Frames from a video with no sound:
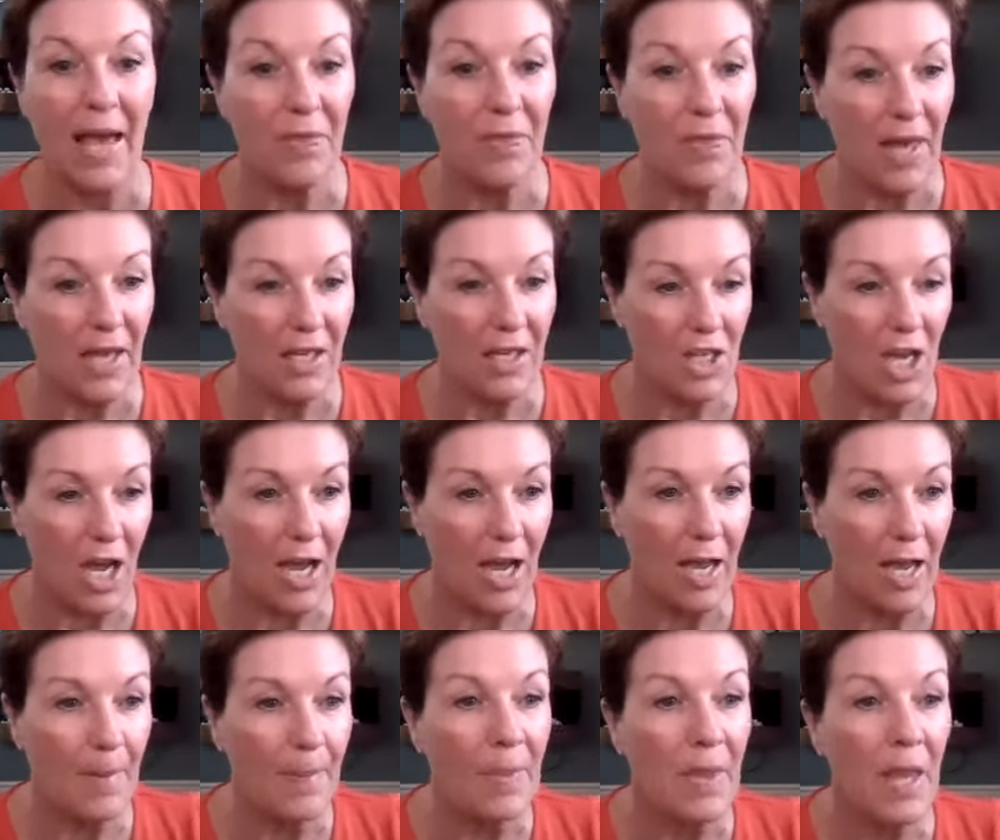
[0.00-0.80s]
At that
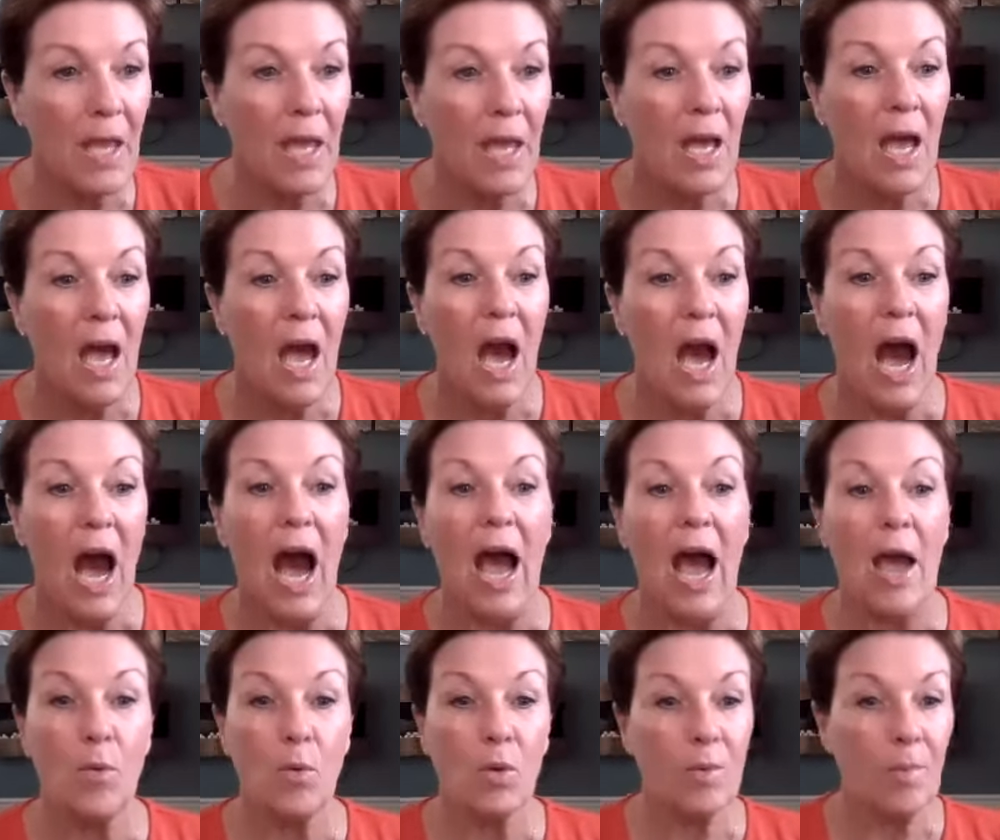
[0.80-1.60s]
time,
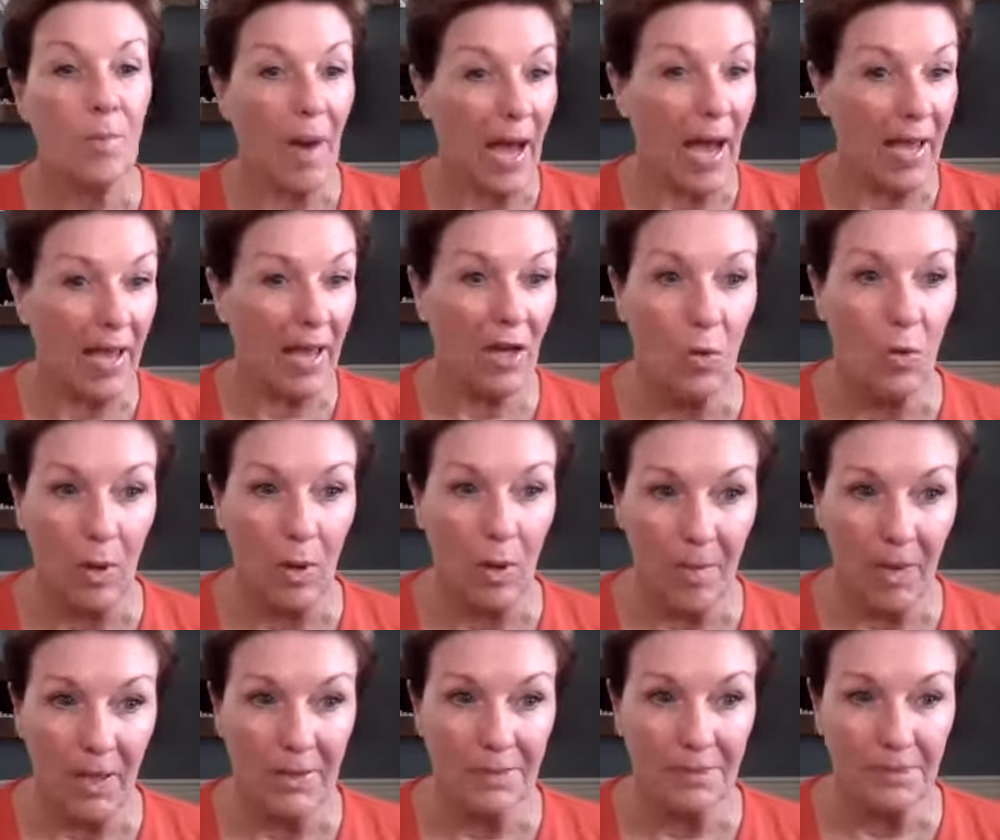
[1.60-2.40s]
I would buy
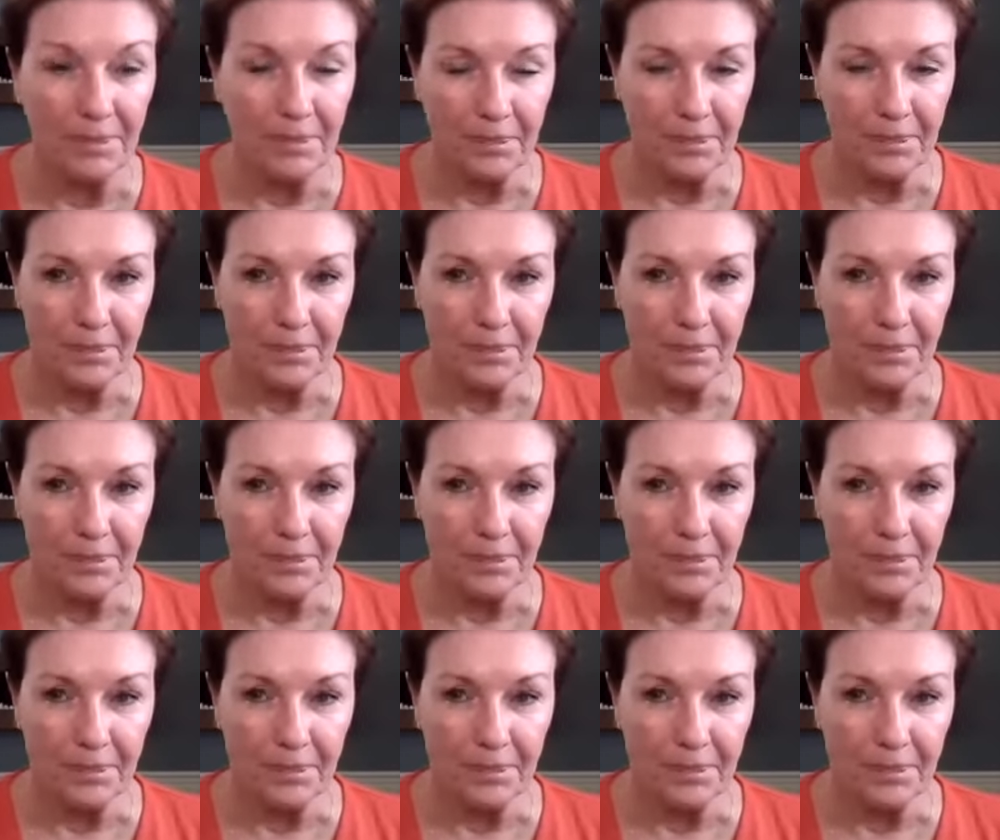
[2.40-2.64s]
equipment.